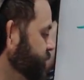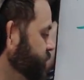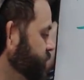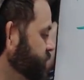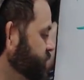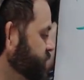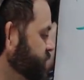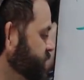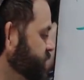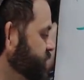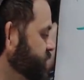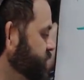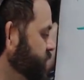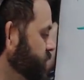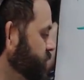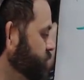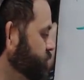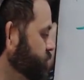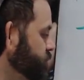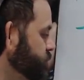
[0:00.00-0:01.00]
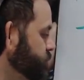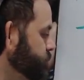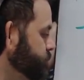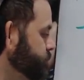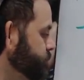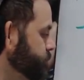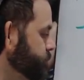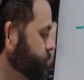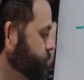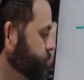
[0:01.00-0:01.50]
Francisco
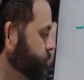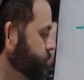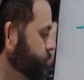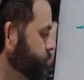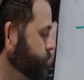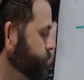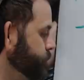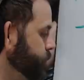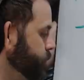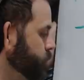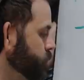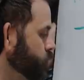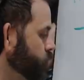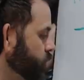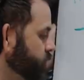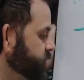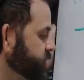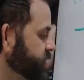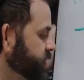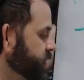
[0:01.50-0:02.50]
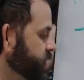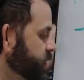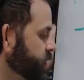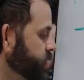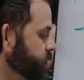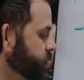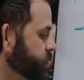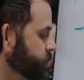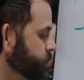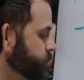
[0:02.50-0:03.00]
and New York
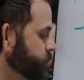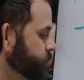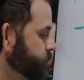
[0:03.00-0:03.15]
City